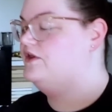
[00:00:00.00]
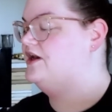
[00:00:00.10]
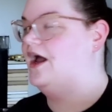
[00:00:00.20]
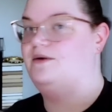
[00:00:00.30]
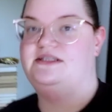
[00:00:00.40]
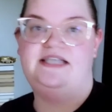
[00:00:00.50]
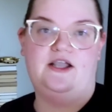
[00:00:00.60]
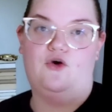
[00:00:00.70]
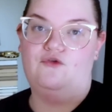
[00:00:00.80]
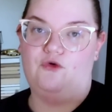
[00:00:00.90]
then I would say
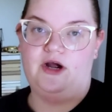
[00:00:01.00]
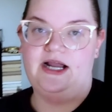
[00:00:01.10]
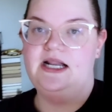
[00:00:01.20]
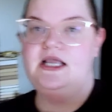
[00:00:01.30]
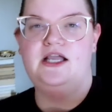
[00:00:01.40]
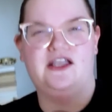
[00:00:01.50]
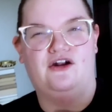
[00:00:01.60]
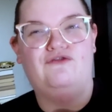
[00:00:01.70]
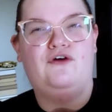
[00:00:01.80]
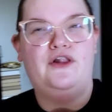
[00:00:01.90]
go for it. You
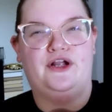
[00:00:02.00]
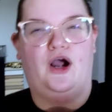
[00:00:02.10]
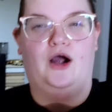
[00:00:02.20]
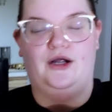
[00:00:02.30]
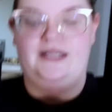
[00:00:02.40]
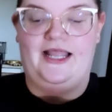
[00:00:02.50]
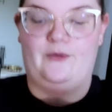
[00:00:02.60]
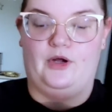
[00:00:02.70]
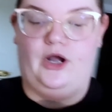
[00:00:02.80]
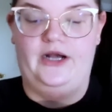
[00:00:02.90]
know, follow your heart in that
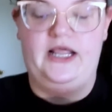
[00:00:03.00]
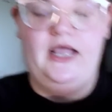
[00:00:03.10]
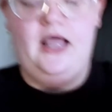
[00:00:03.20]
regard.